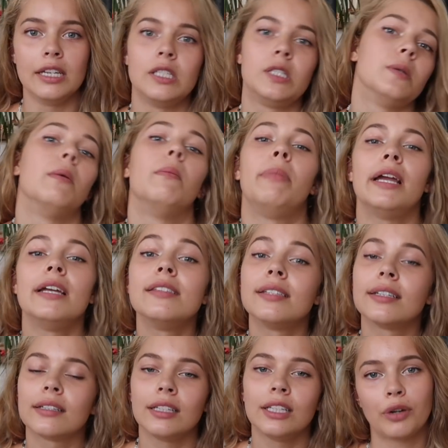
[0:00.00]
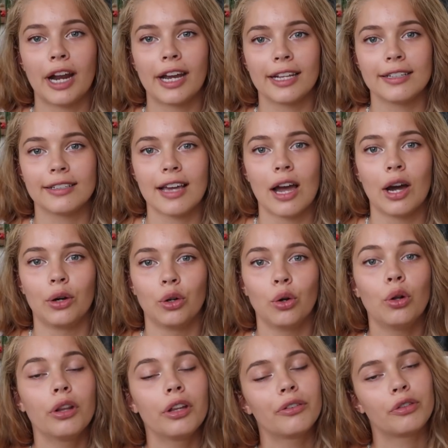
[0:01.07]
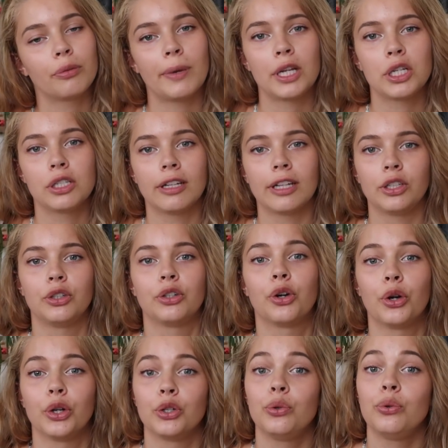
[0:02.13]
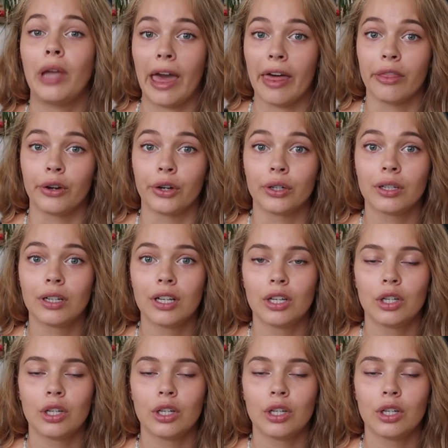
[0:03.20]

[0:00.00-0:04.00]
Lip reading: is basically writing down all the information that you're going to gather.